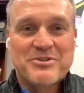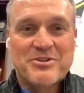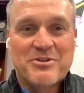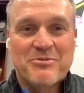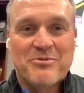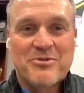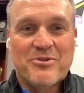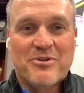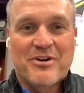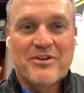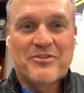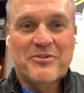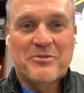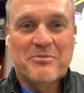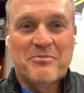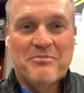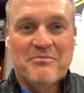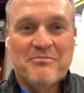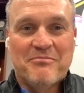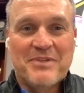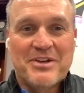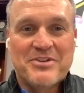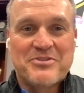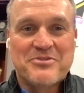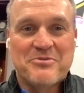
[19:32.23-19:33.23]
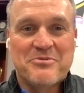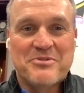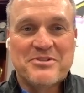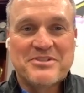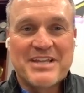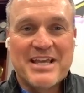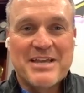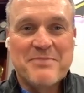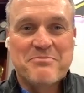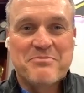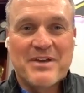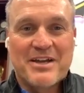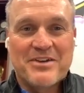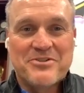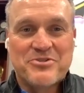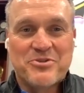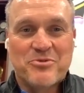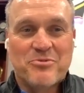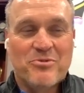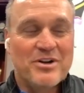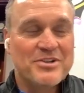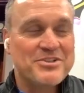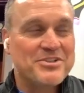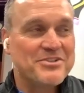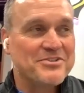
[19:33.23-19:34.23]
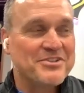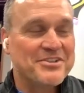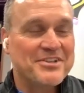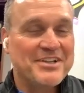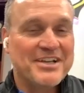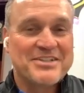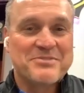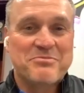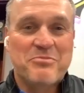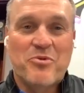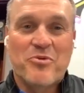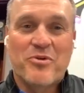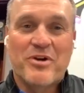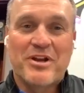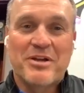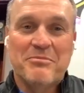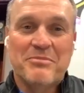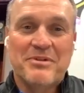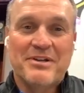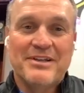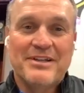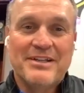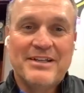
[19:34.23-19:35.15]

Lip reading: So we'll have to make sure we tape that. She'll watch it the next morning.